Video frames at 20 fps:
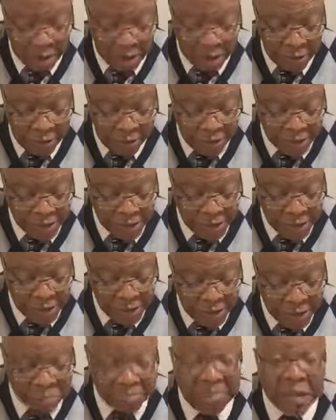Your teaching
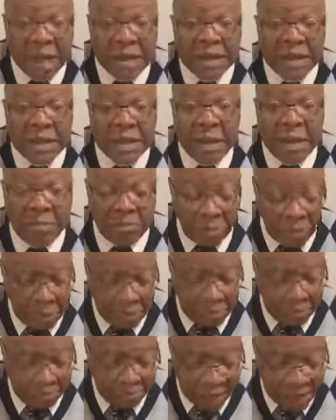has messed up
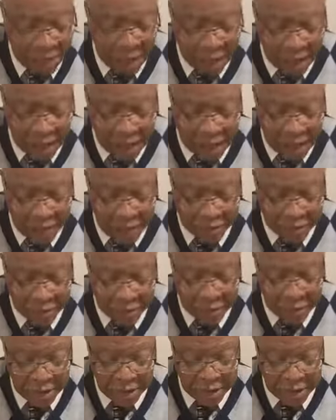many lives,
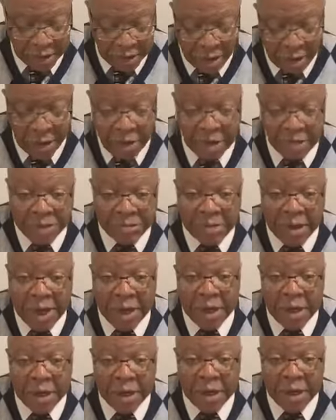caused
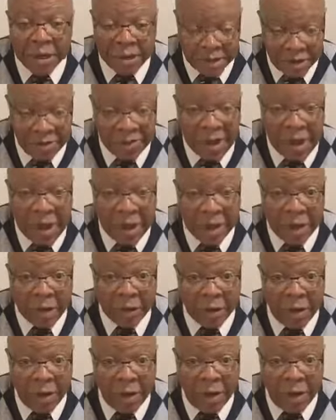many to violate
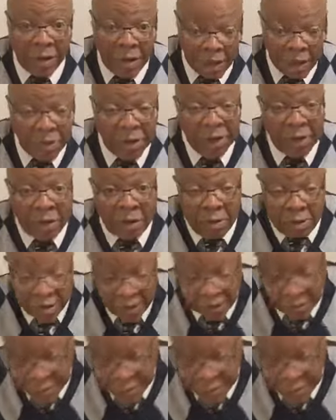the law. That's what the Lord is